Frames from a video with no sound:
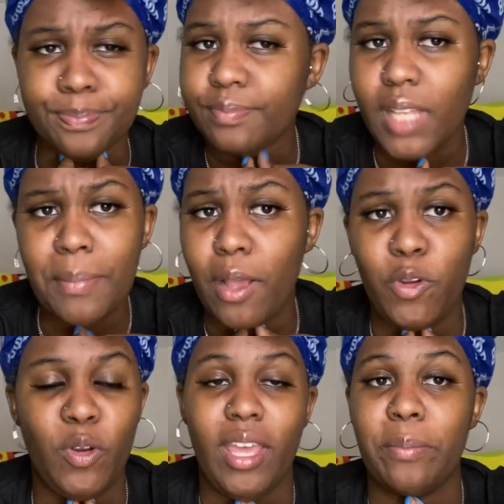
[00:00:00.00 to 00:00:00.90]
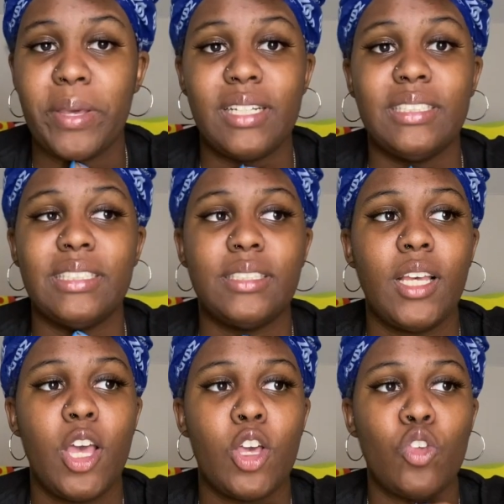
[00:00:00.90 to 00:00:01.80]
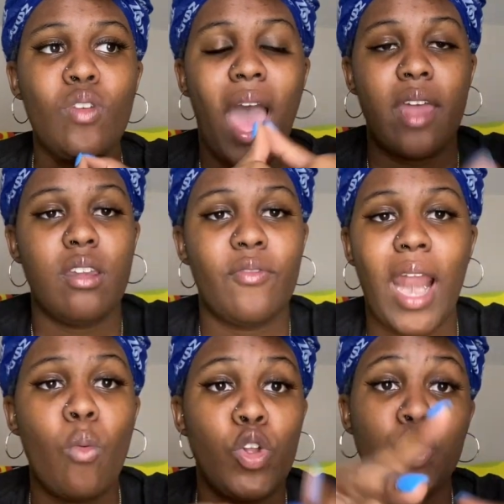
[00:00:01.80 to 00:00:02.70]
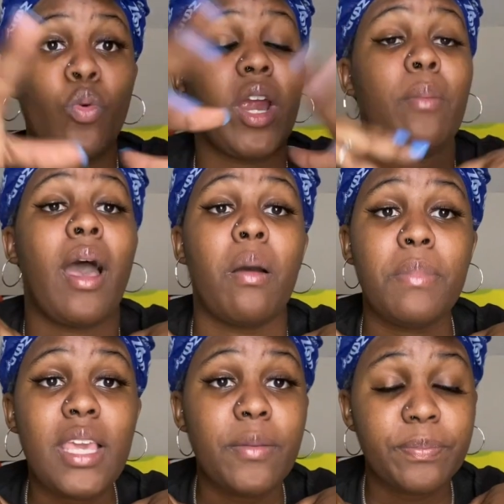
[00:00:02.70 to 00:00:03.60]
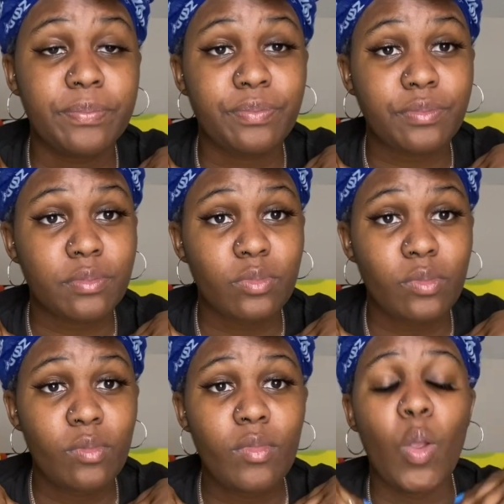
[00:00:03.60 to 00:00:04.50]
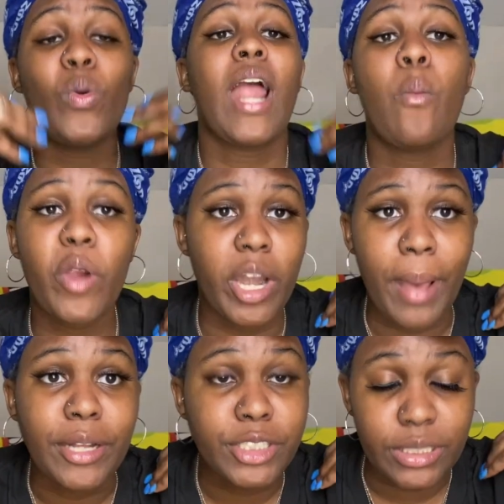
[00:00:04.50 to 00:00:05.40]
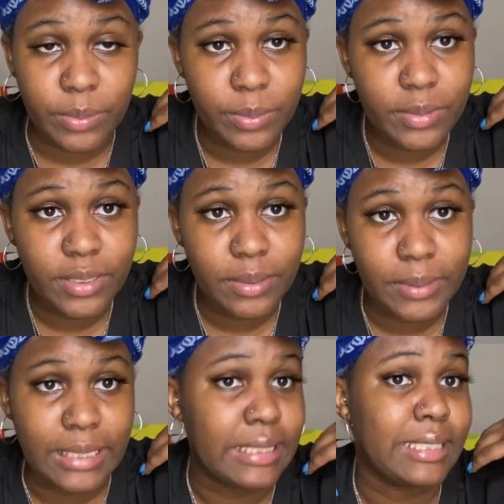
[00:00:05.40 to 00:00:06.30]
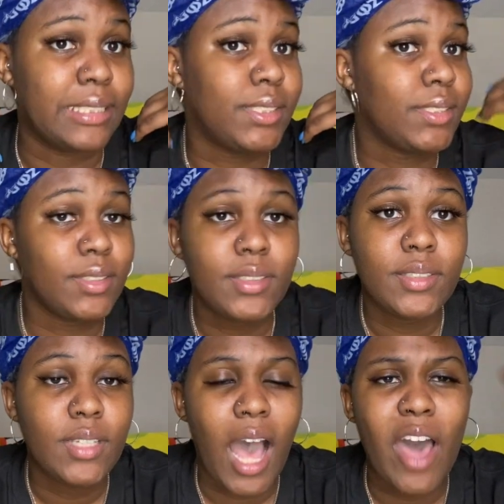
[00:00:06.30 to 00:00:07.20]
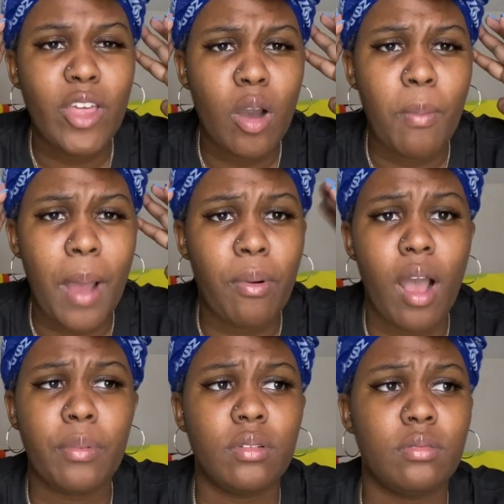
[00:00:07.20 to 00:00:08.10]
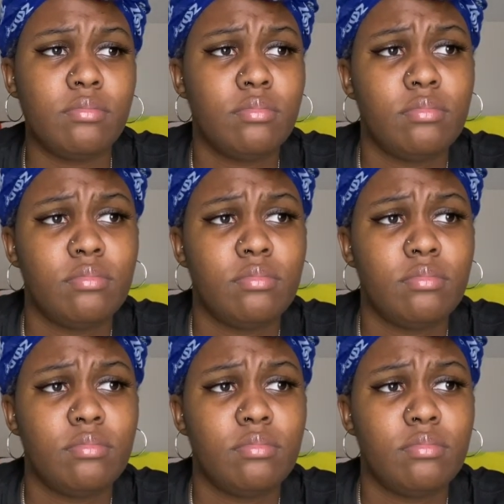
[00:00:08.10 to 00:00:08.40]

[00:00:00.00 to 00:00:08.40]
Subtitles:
not going to do that, because you got enough. I don't want you worrying about me when I'm worried about you. Because although my problem